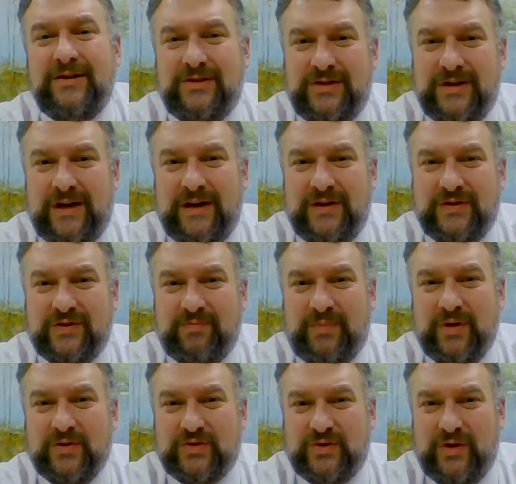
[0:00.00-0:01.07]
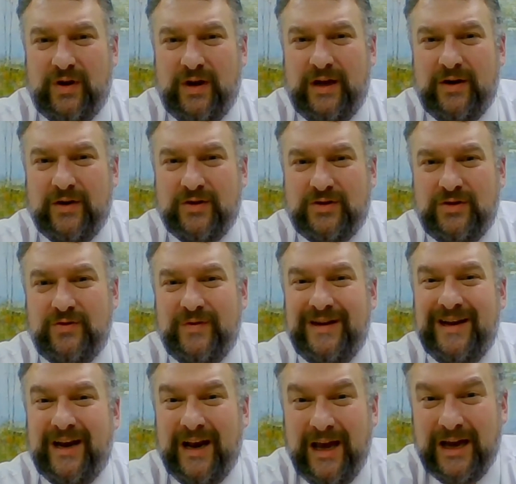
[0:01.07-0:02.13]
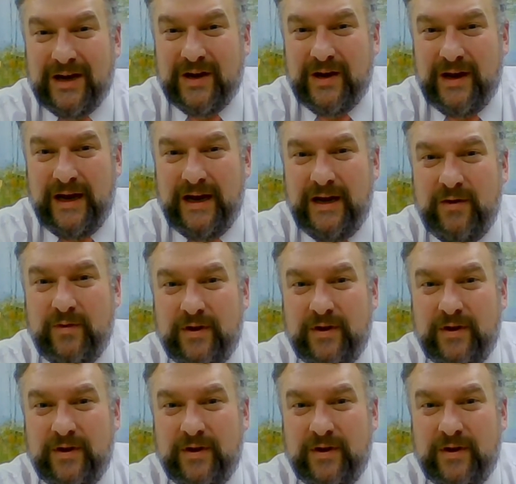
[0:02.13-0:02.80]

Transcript: John is a personal letter to an elect lady,